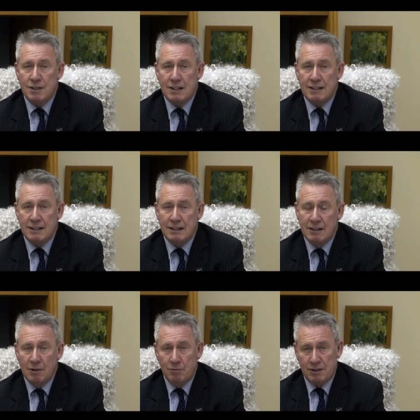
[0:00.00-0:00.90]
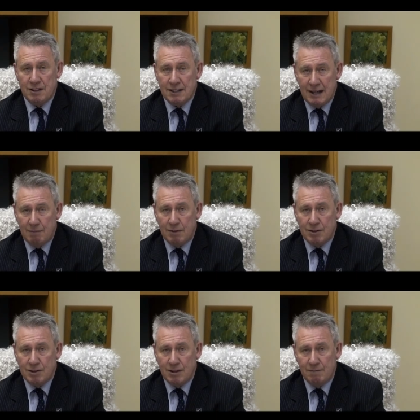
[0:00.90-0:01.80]
centre was
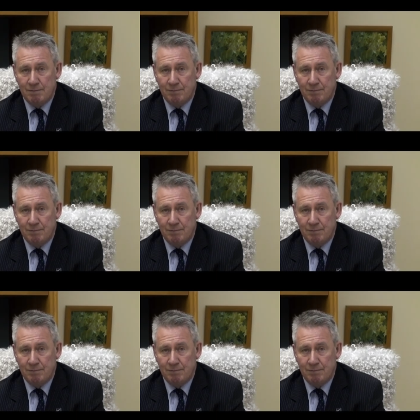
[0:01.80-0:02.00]
established.